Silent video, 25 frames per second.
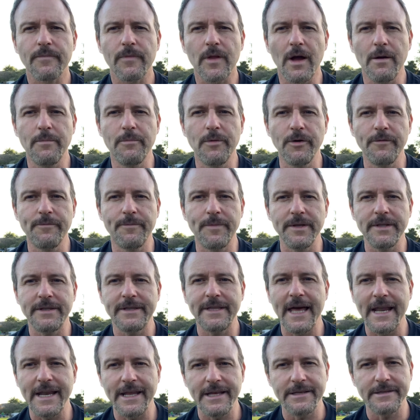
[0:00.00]
movement
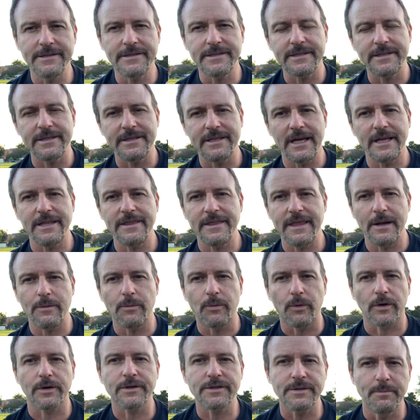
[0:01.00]
that
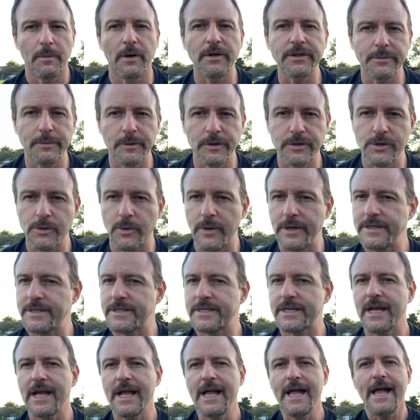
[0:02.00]
works multiple
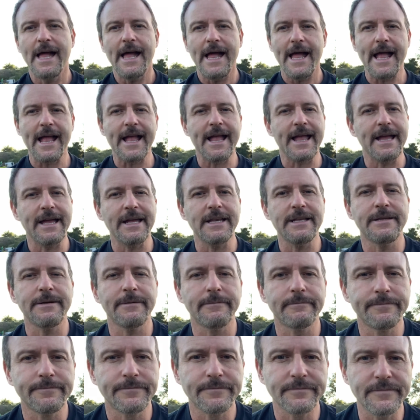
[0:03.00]
joints. And
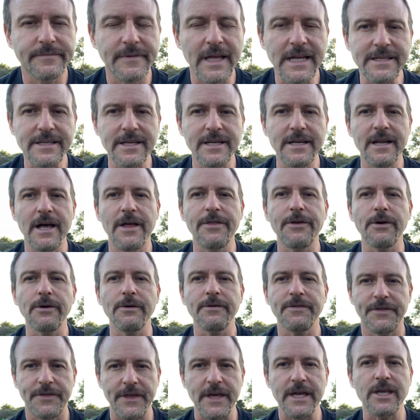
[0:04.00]
that's another
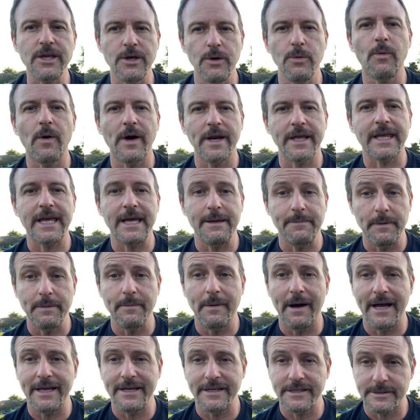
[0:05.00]
thing you want to keep in
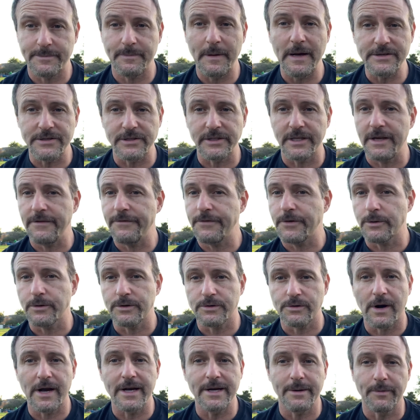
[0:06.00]
mind, especially if you're
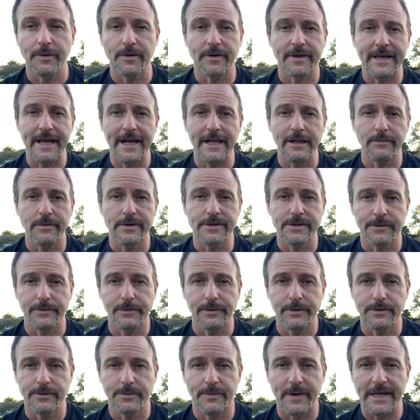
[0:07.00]
trying to burn calories or
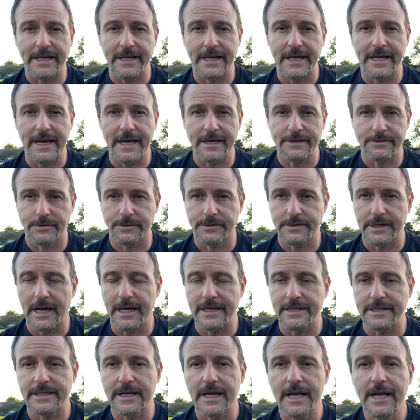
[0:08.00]
lose weight in
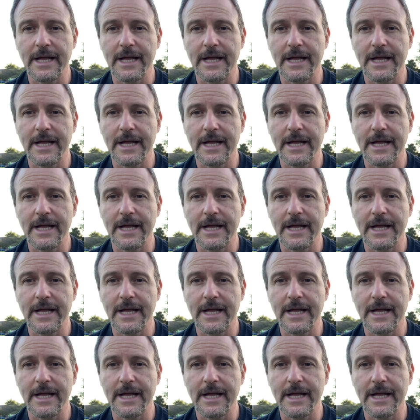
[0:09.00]
exercise,